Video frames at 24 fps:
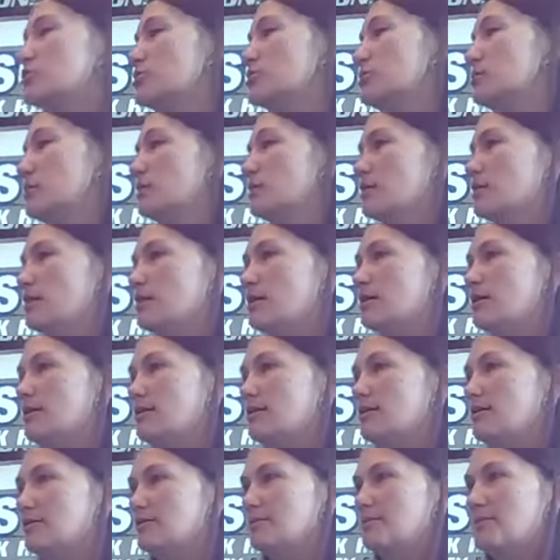So I need to
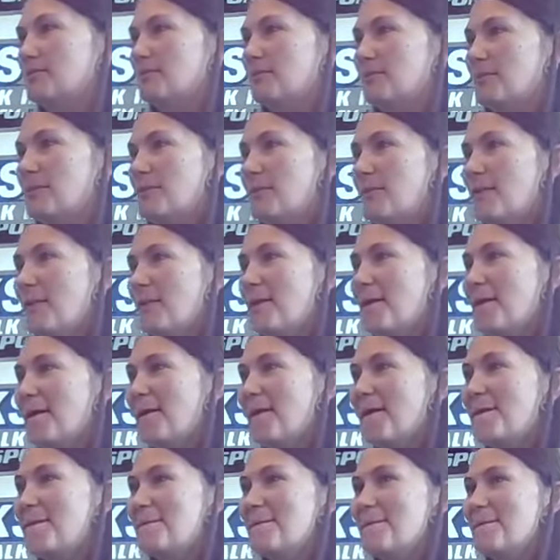get the, hang on
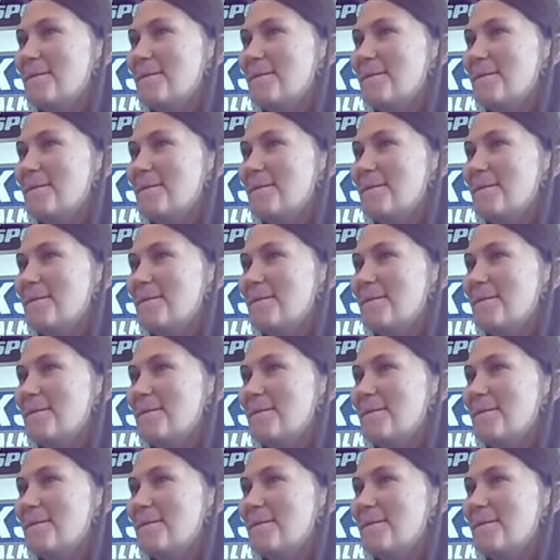a second.